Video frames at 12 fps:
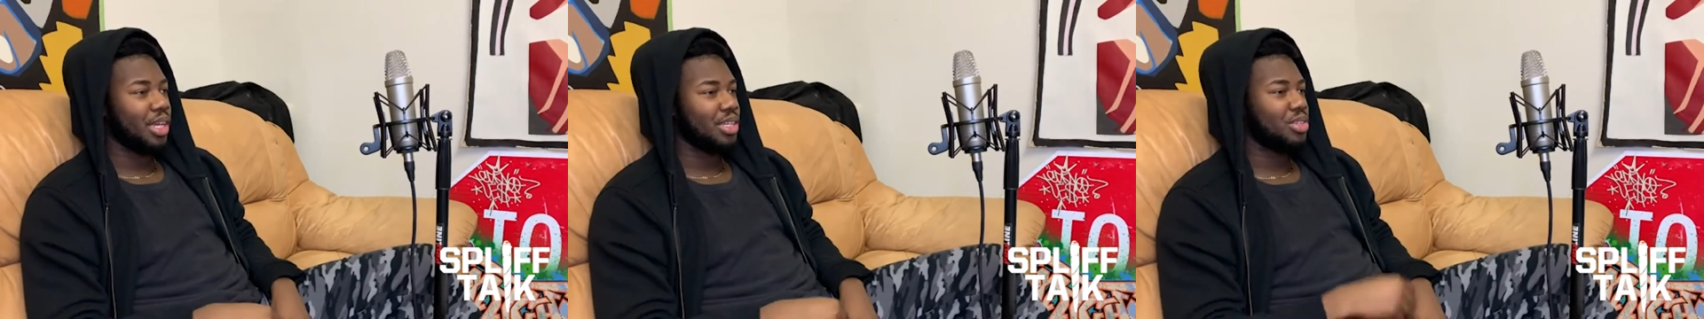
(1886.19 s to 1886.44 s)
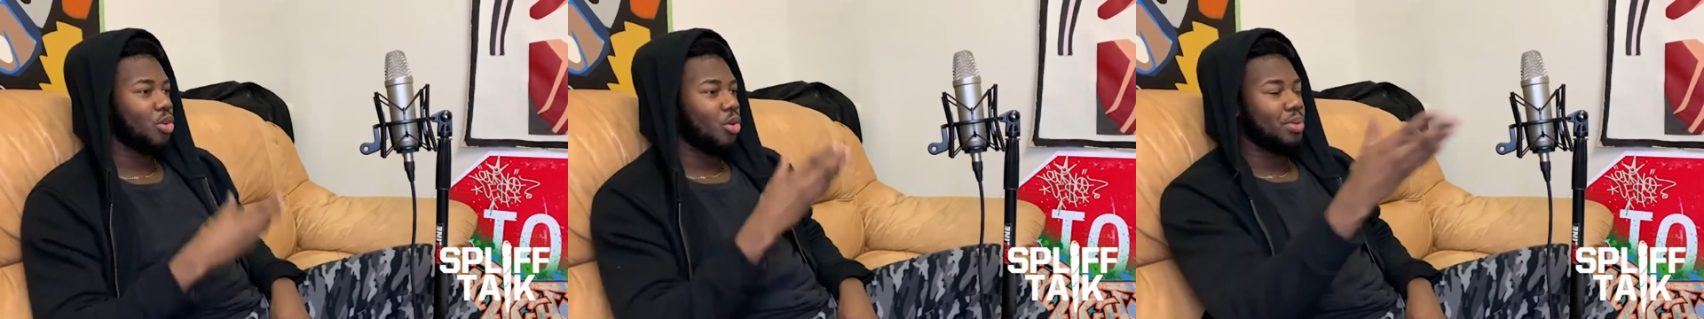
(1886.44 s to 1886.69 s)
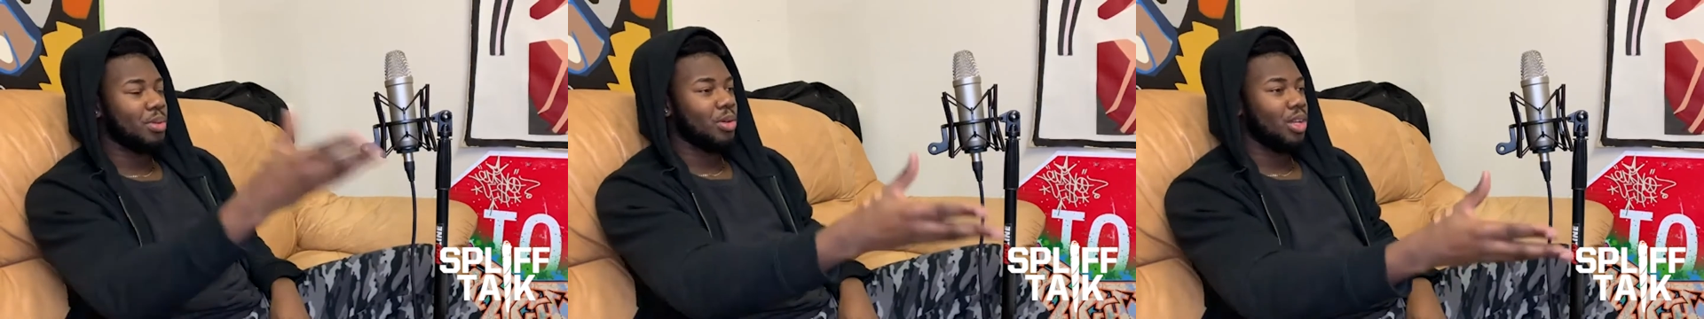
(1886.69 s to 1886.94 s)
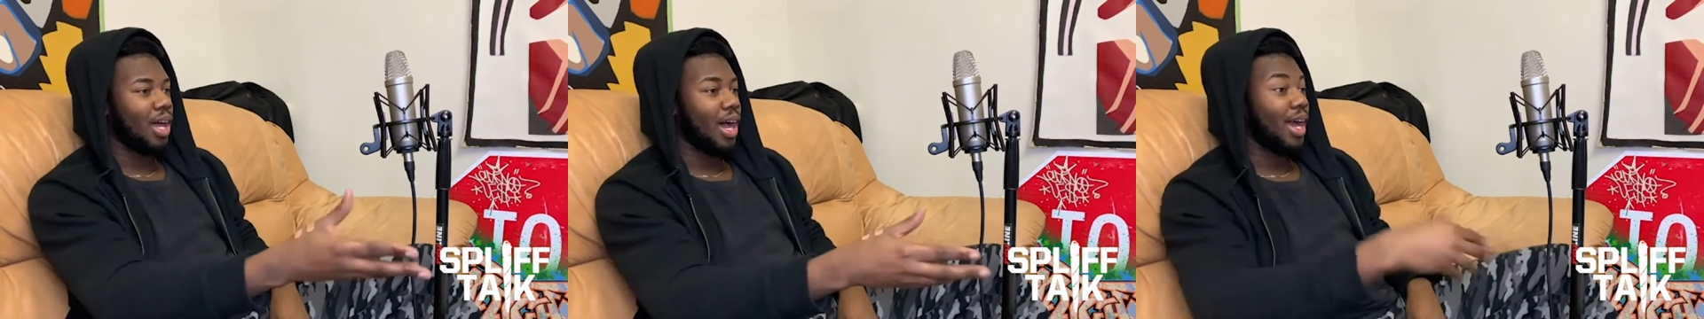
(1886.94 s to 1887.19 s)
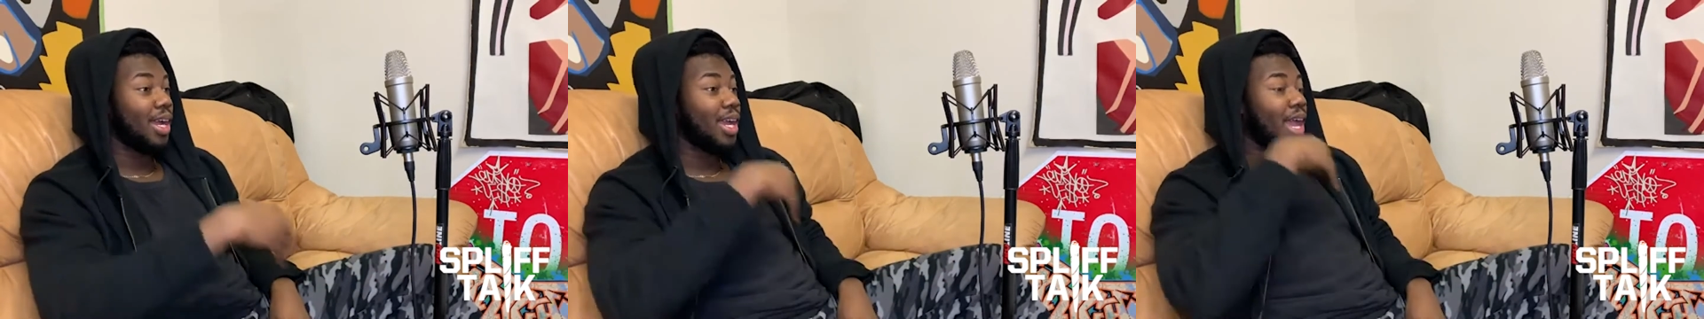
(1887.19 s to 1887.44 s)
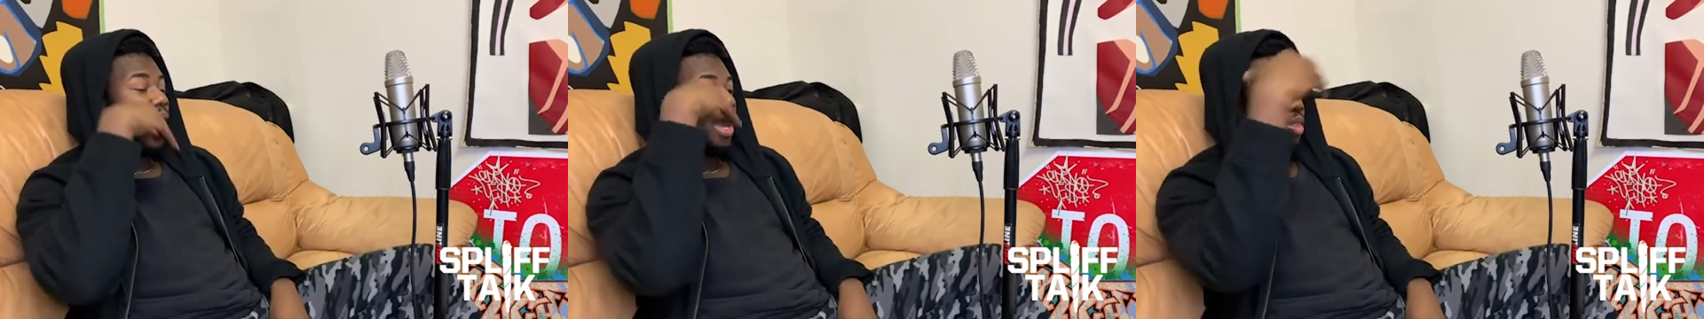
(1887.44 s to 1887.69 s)
Like, he told people a lie,
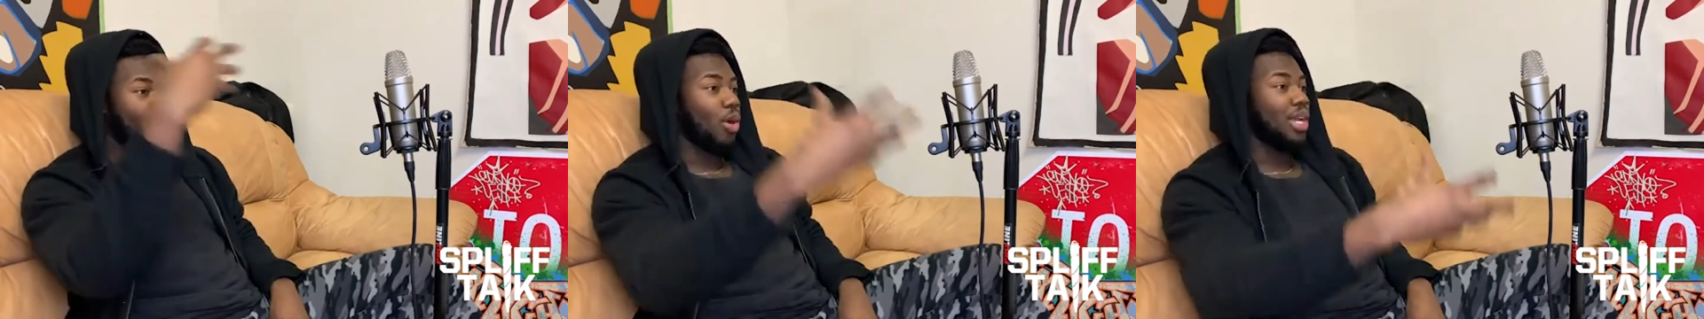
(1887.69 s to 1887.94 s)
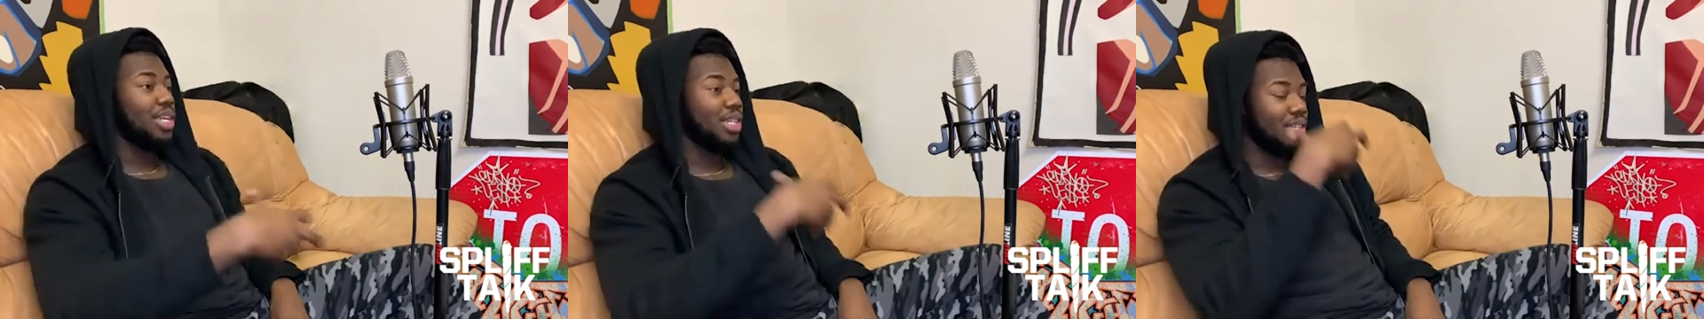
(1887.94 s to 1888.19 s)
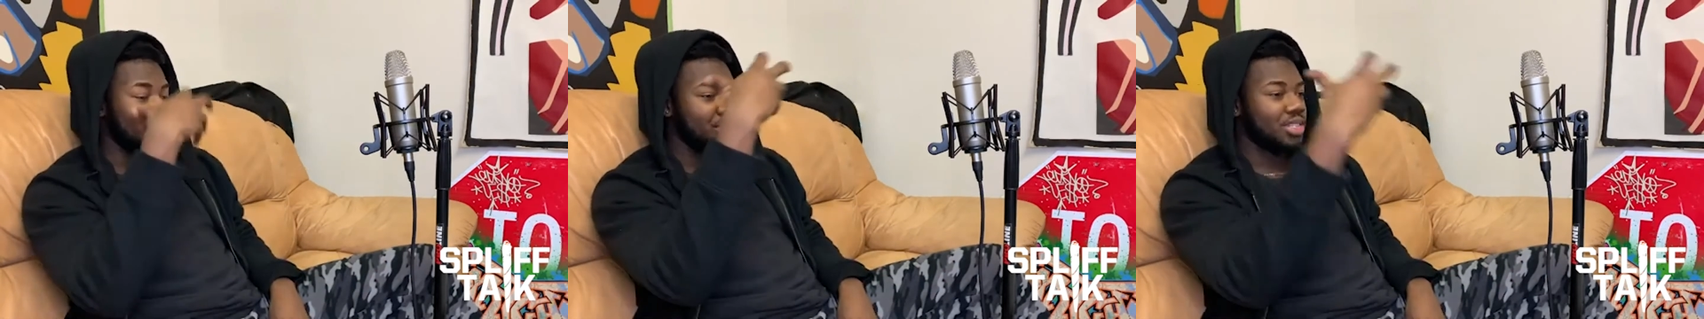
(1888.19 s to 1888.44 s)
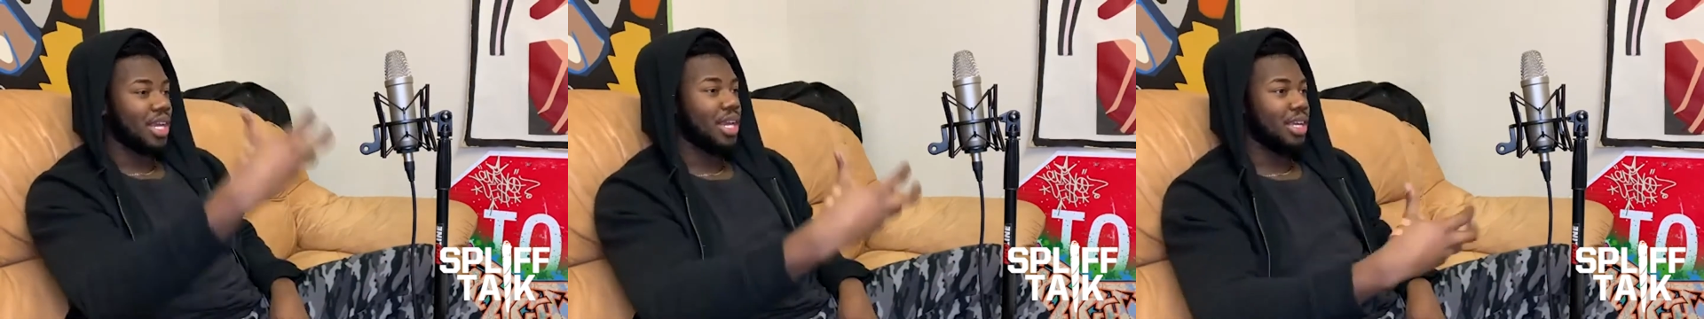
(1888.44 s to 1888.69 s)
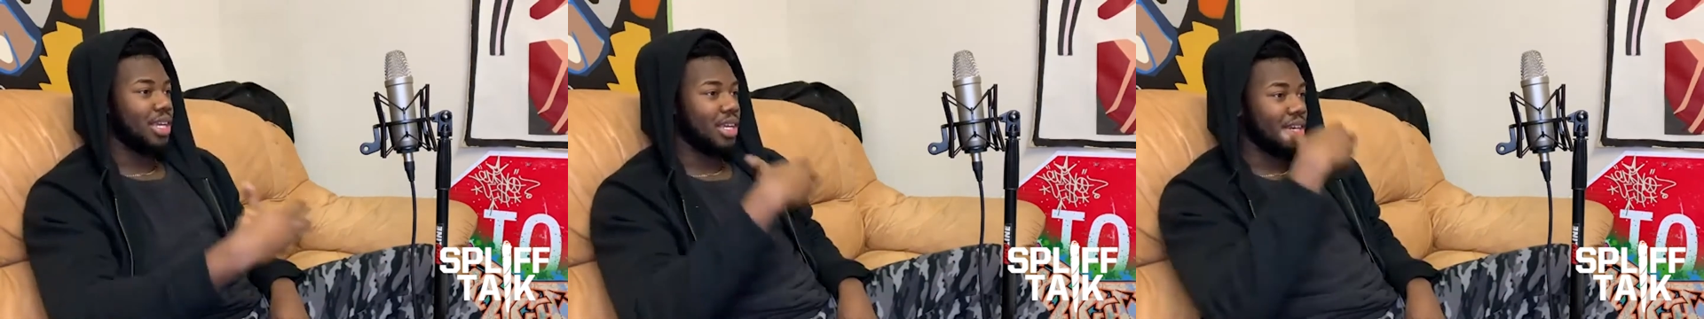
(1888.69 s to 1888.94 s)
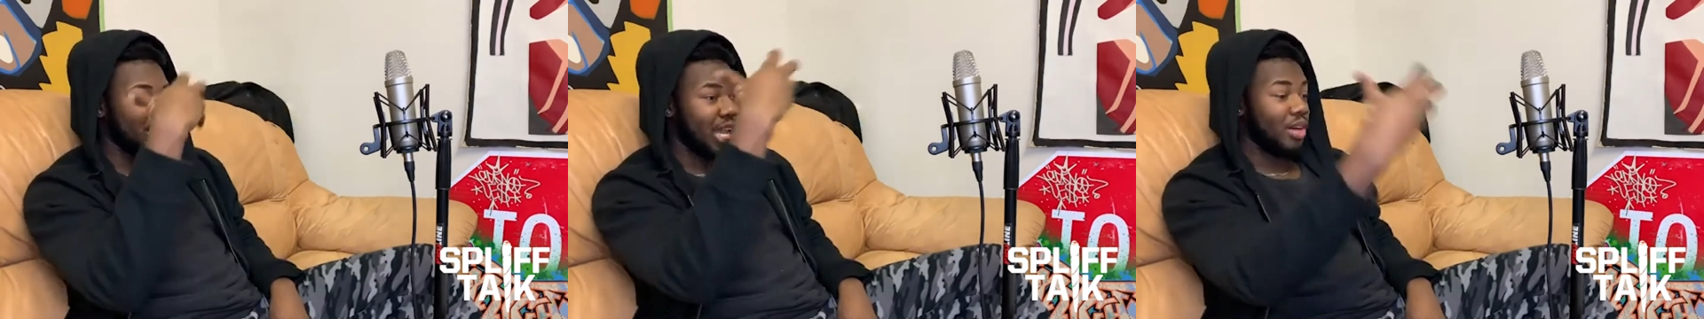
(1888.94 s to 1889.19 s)
and the way he said it
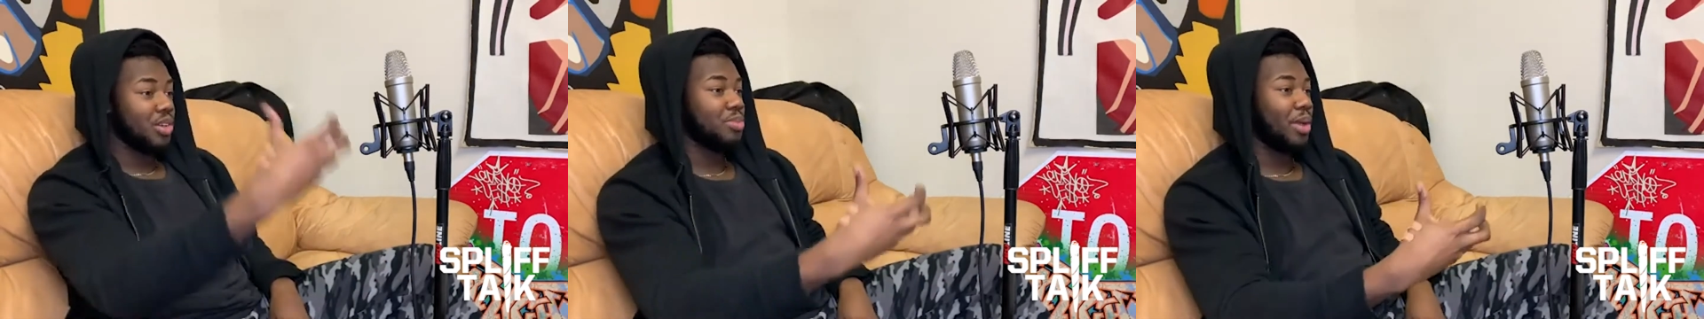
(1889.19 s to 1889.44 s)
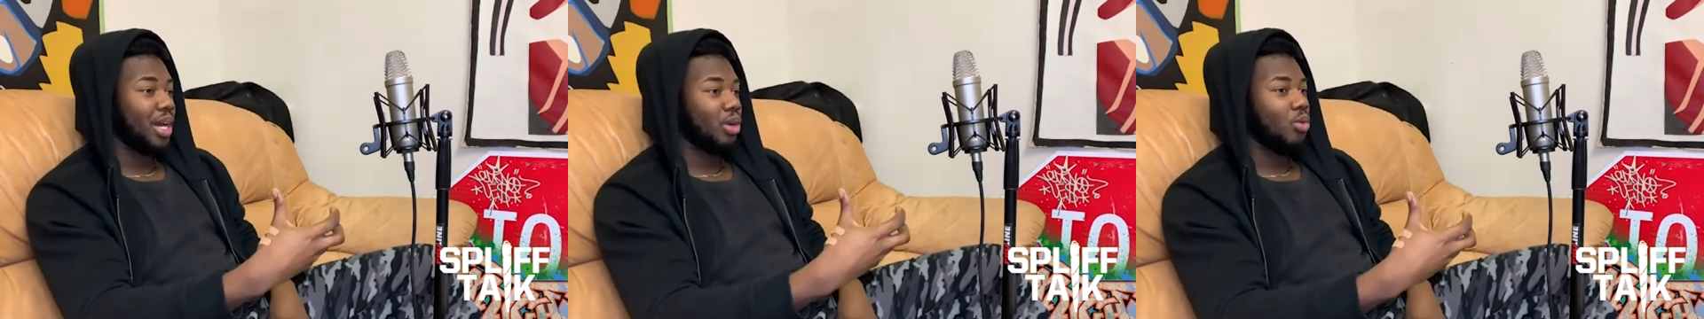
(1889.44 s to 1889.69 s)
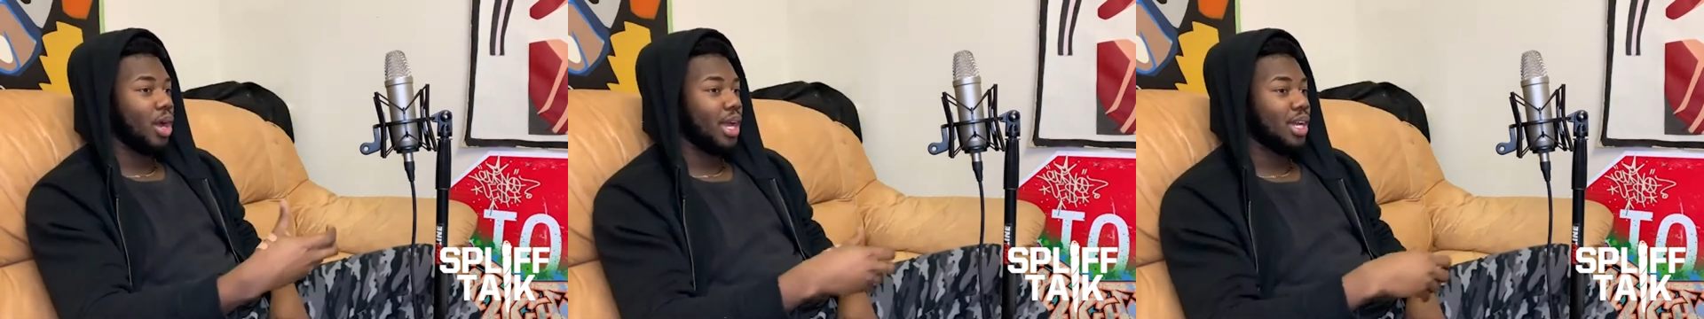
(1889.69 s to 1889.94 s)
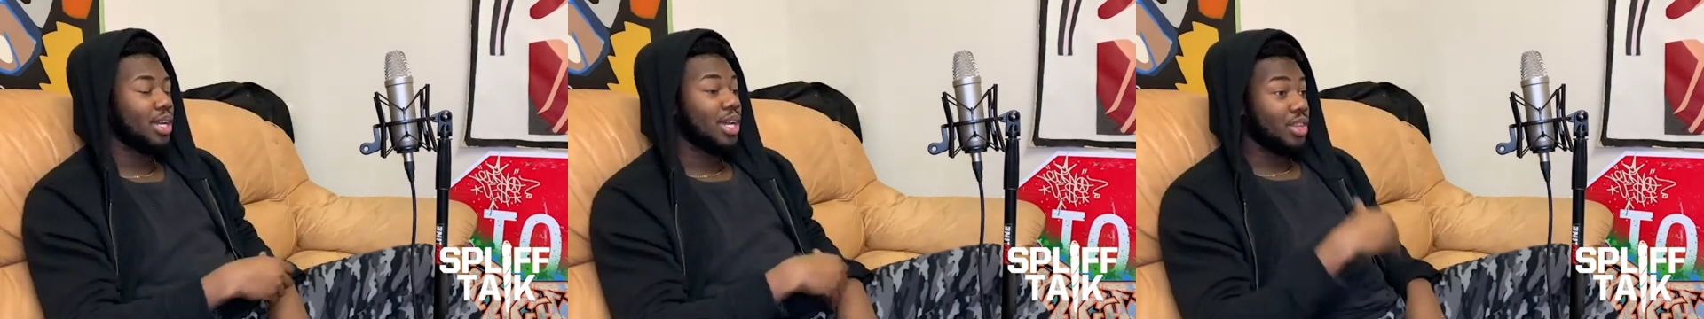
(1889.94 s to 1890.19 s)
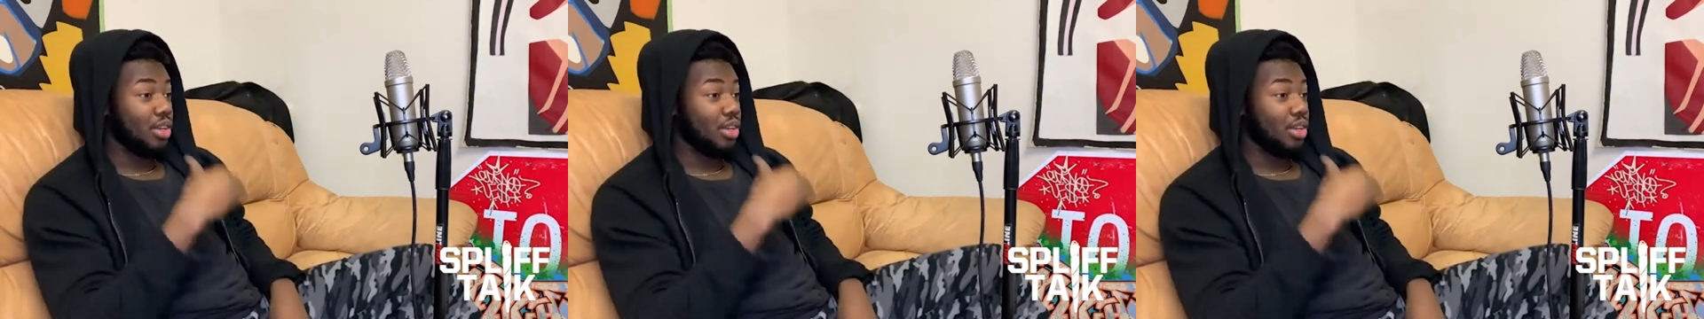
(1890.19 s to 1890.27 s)
in a charismatic way,